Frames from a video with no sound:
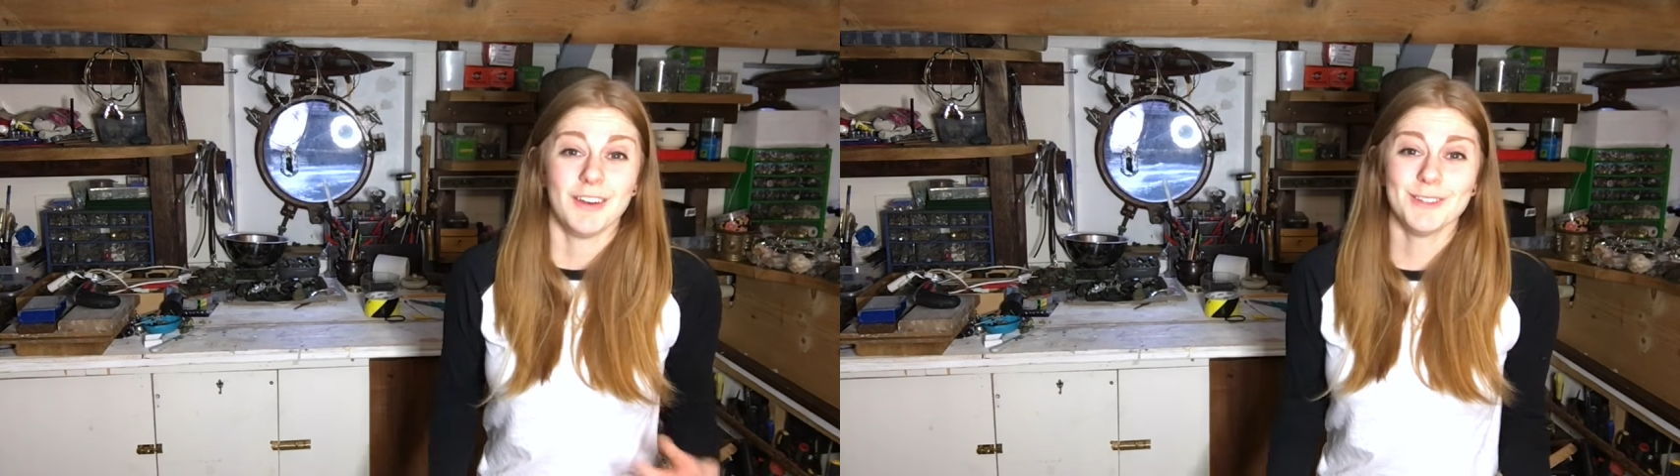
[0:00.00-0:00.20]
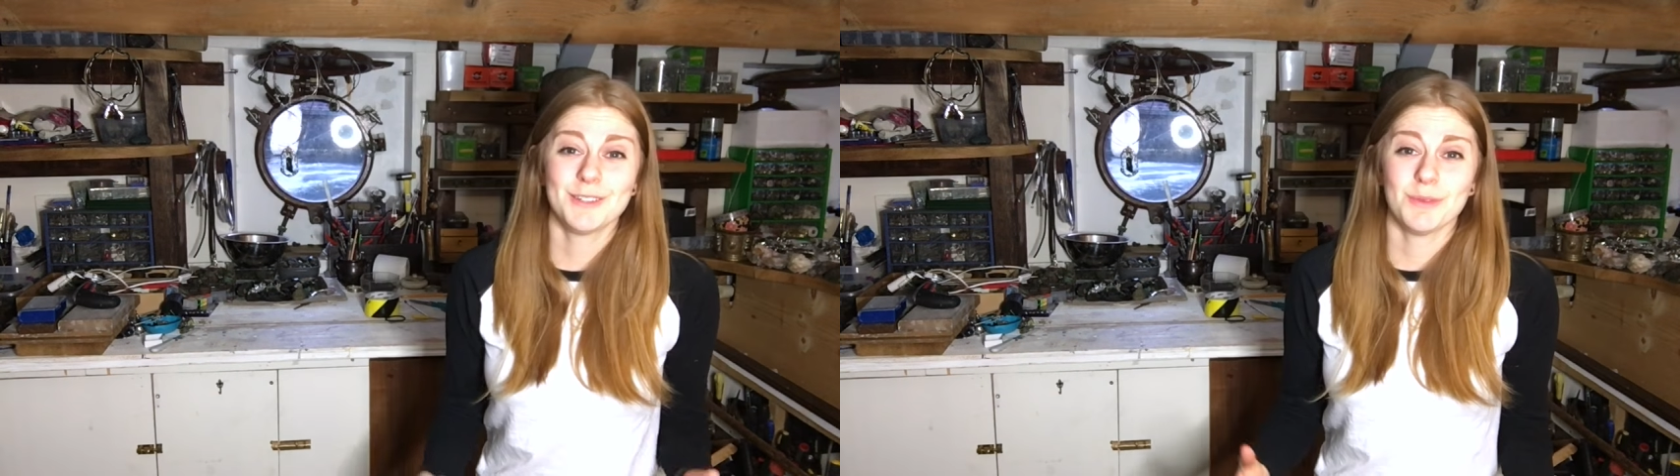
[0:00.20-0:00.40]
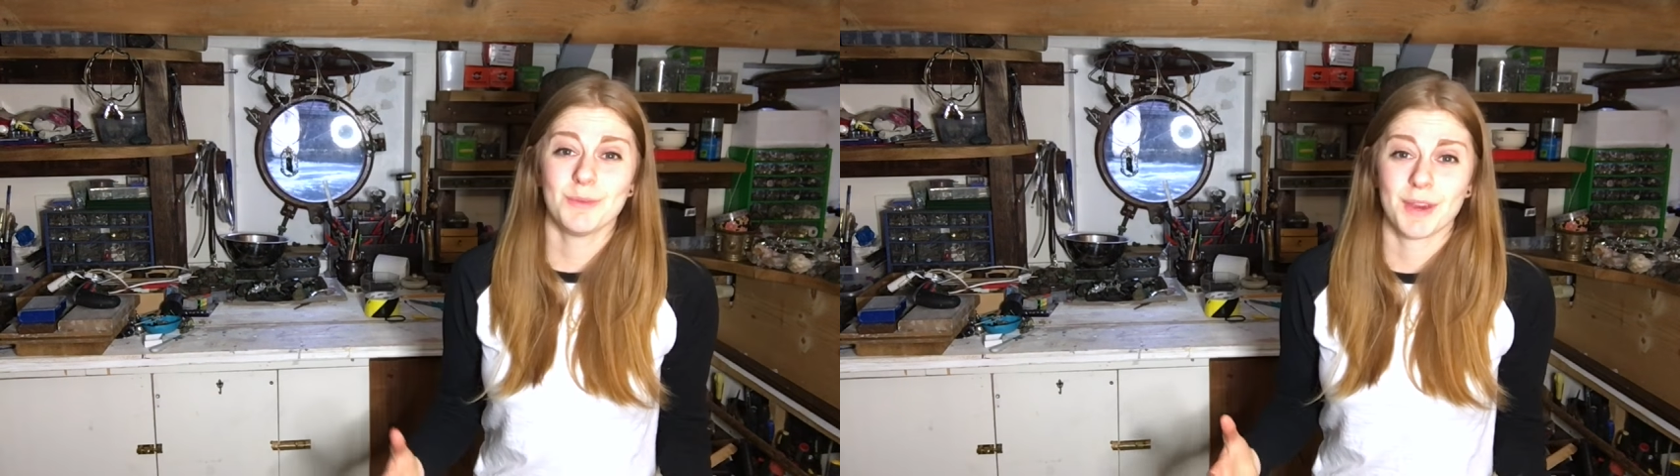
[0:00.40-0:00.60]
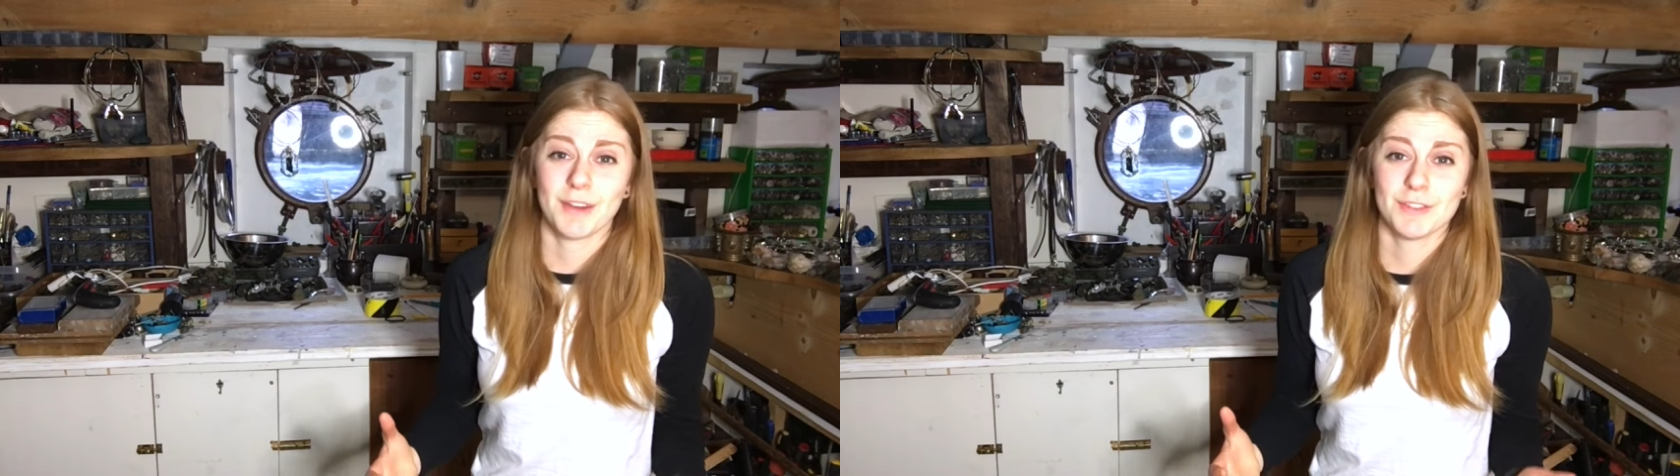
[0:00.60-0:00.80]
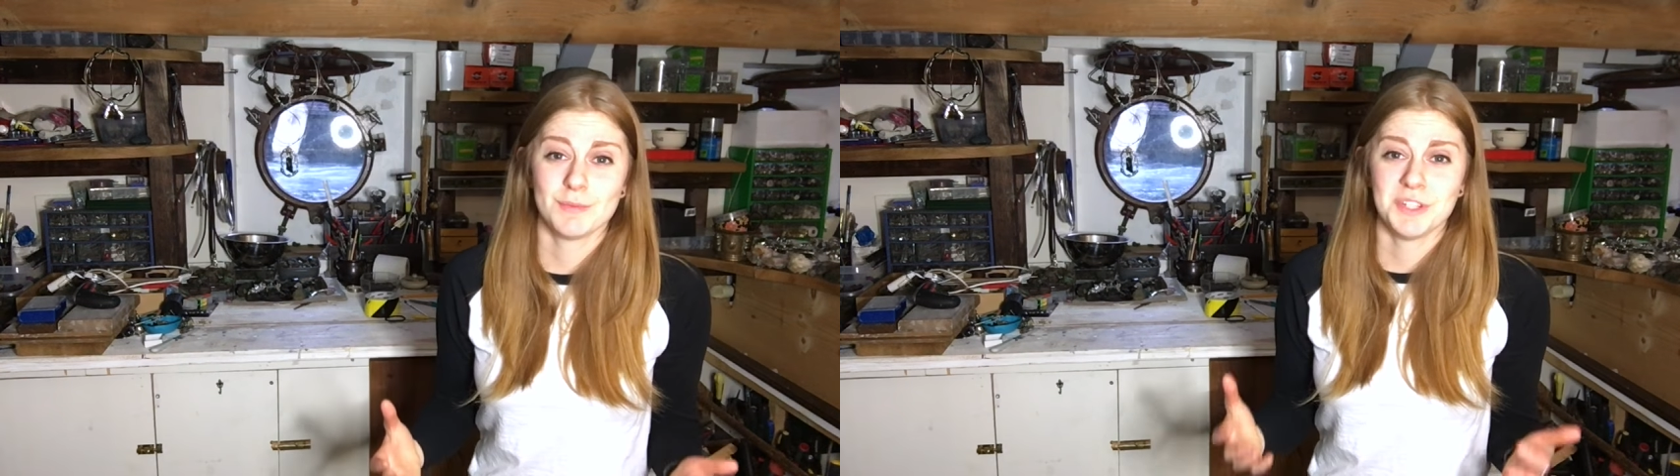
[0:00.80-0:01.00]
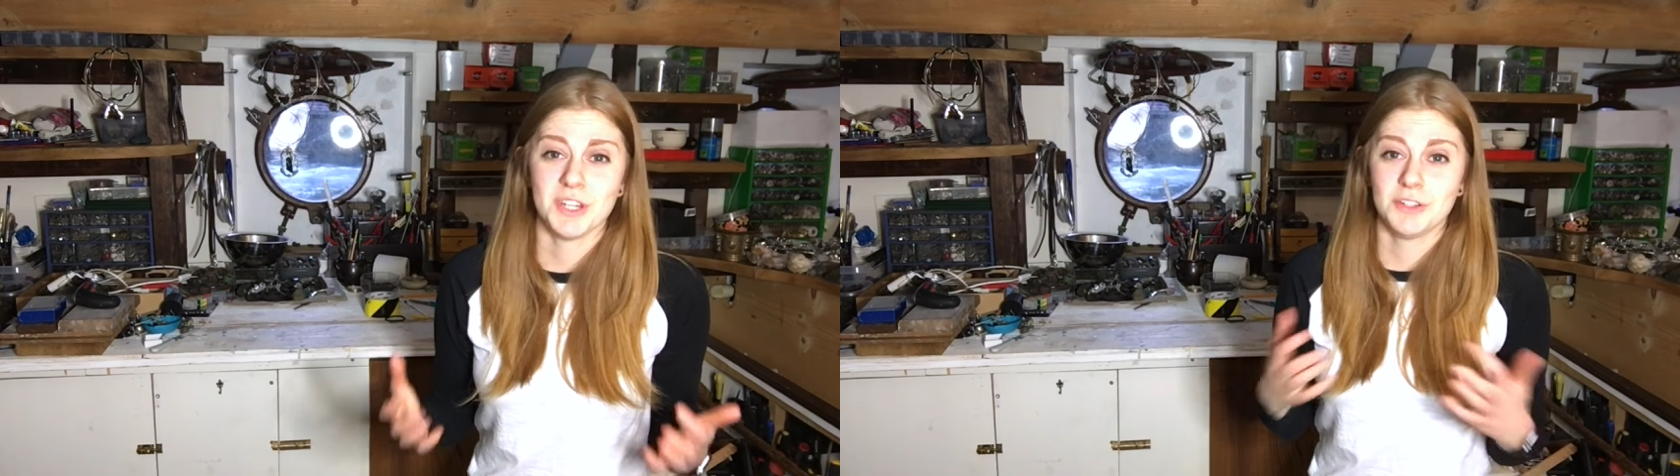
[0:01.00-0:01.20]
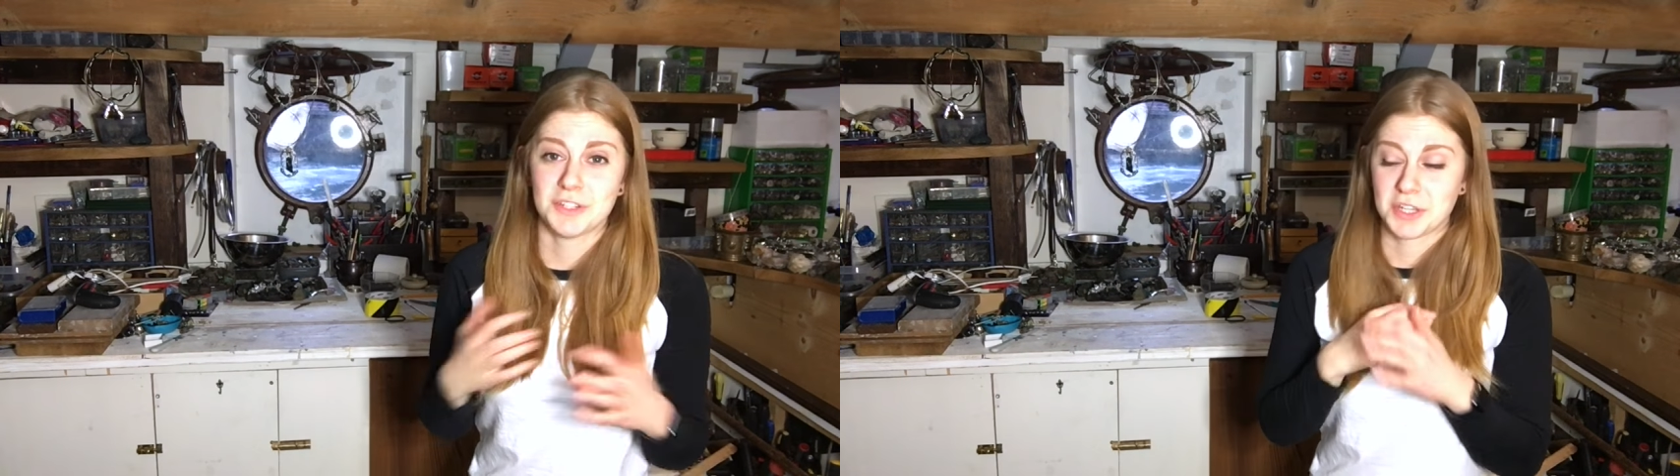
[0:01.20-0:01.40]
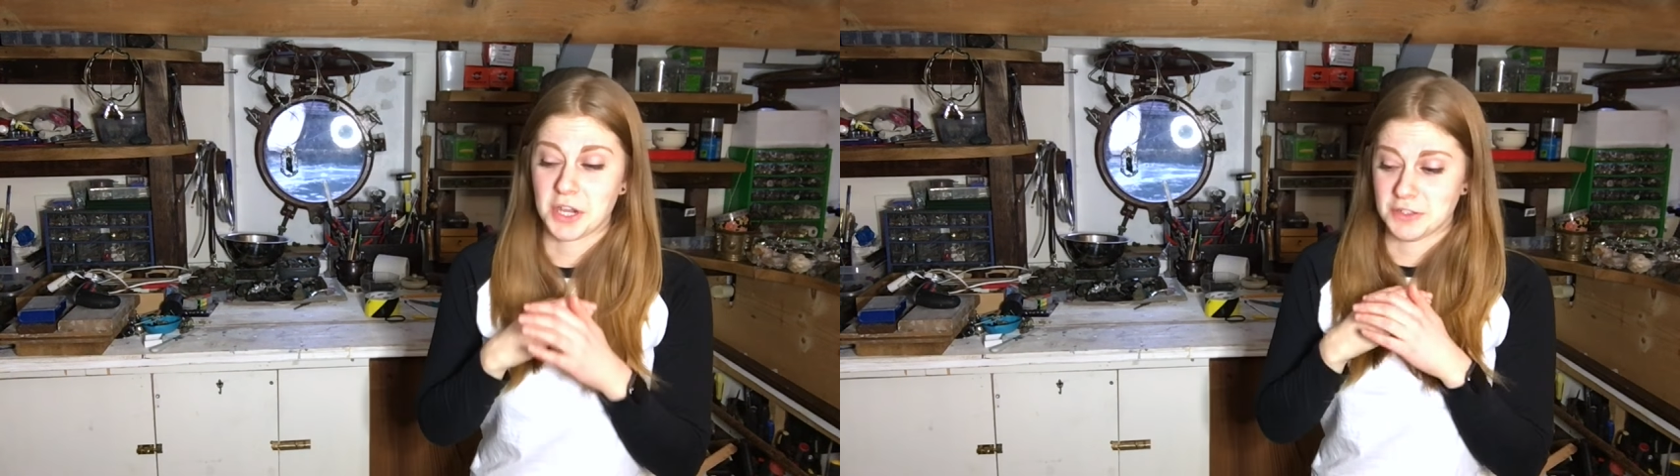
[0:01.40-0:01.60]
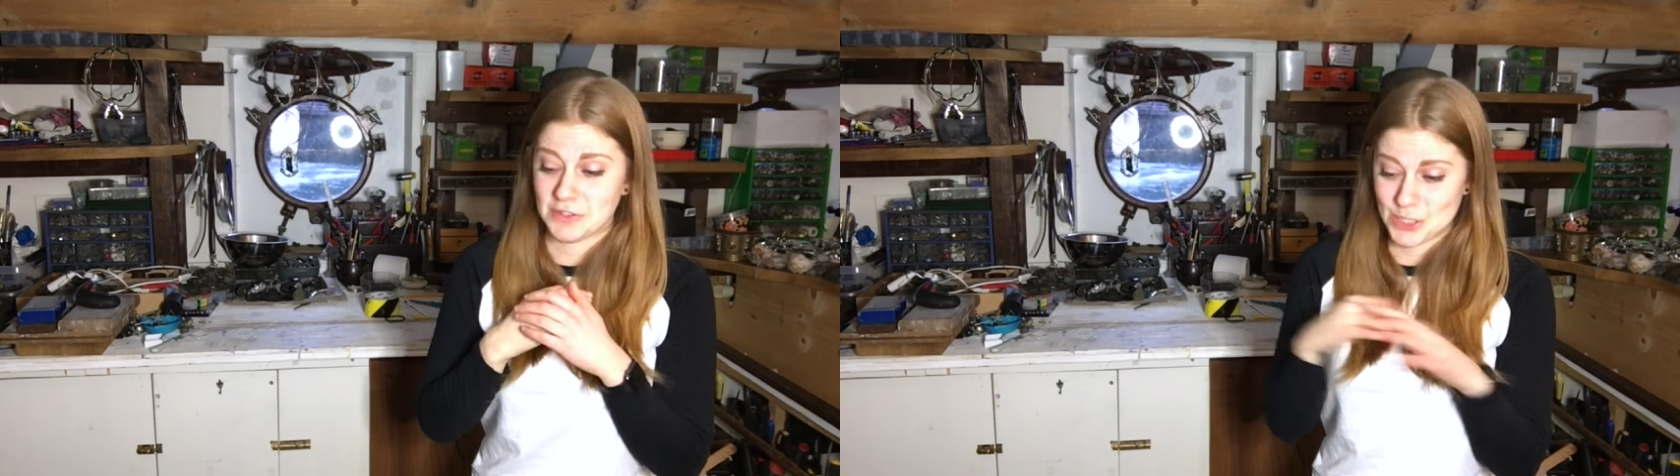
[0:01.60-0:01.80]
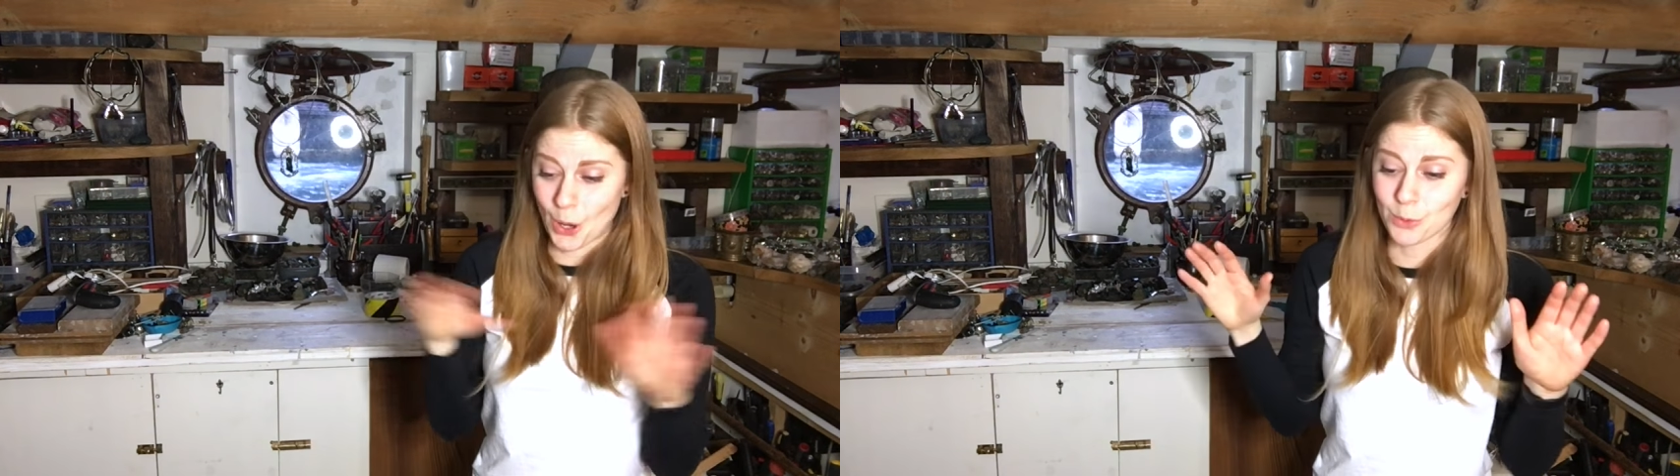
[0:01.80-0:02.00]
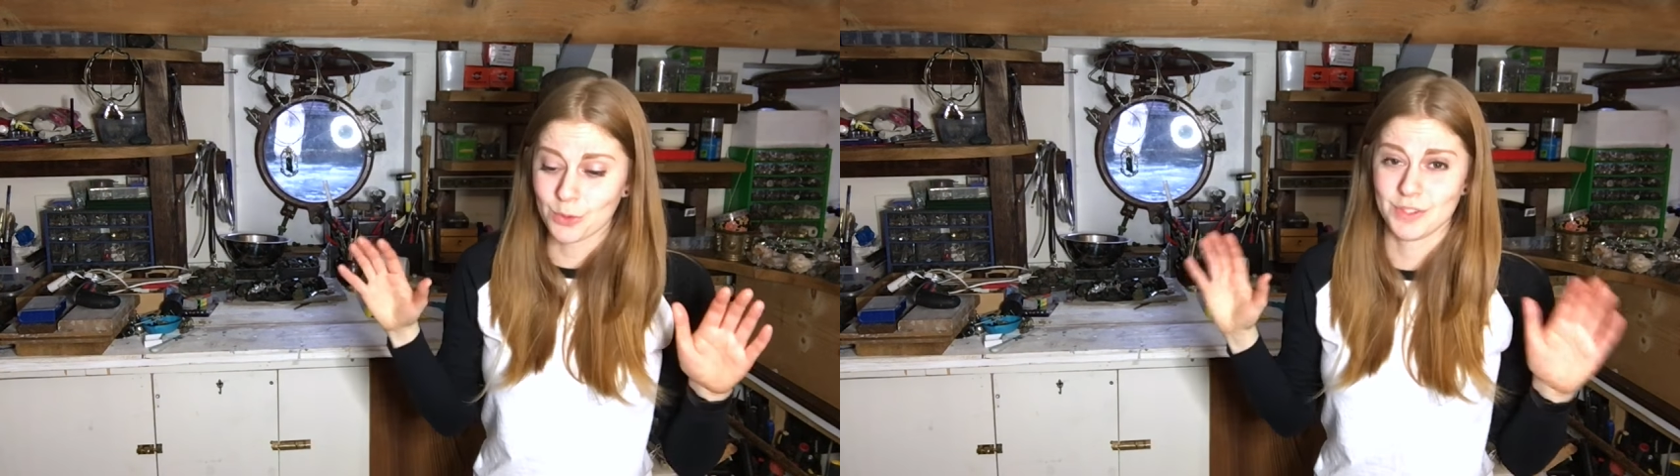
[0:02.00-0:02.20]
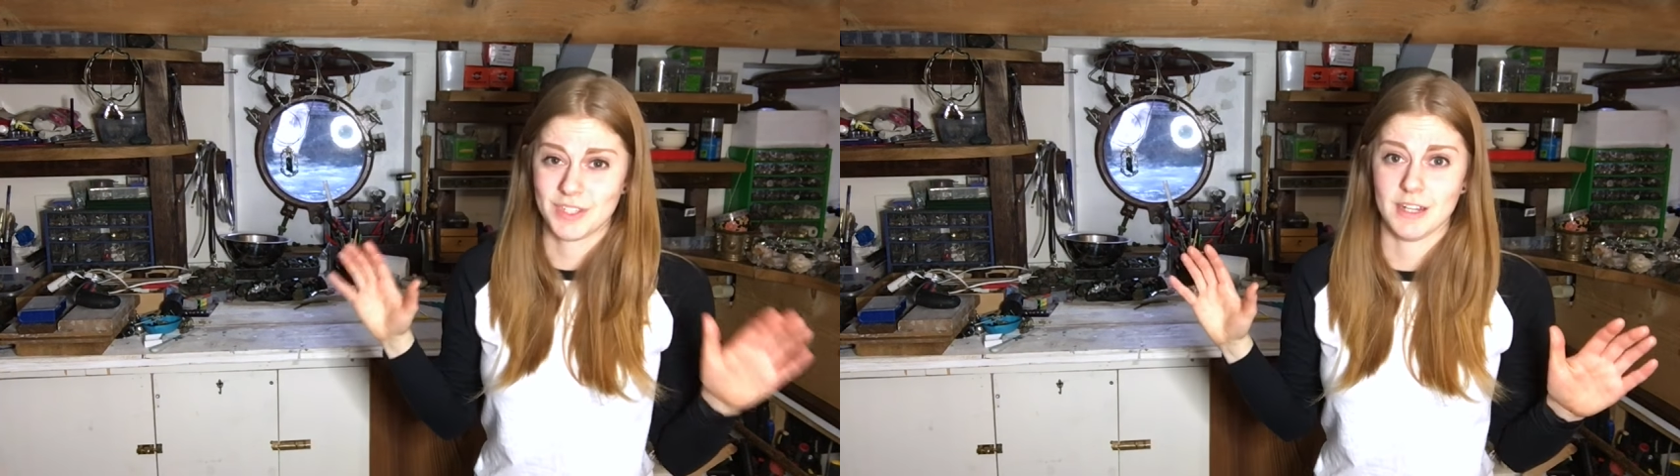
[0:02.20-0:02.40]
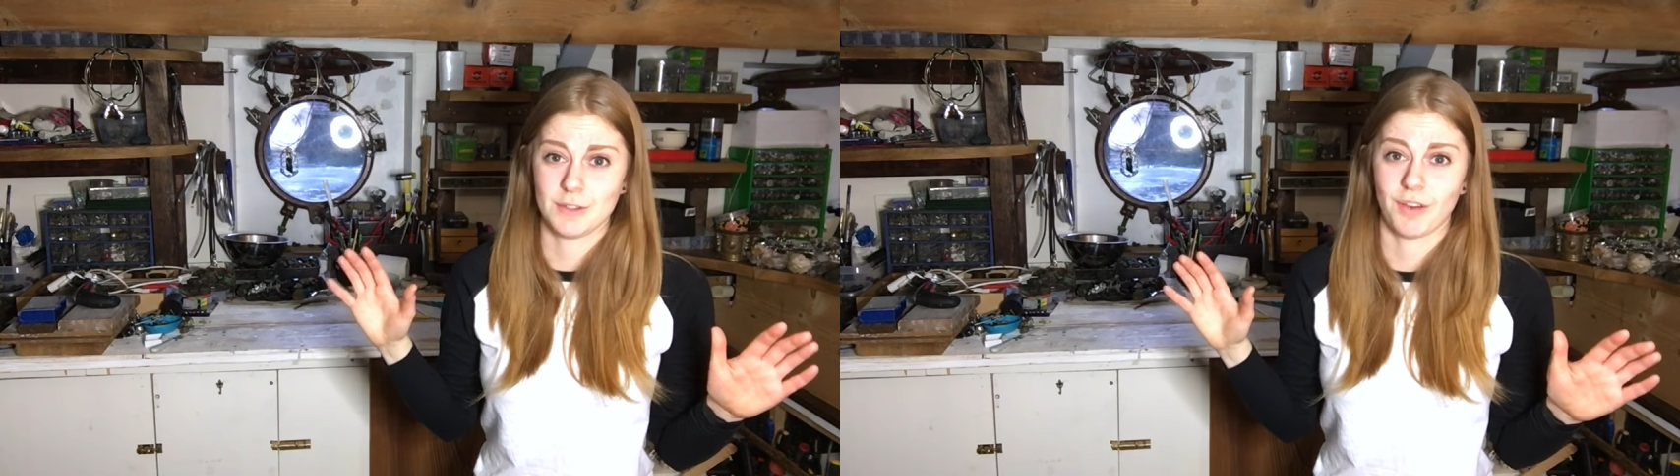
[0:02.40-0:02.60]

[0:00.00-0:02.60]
Also, the breakfast machine just got total stage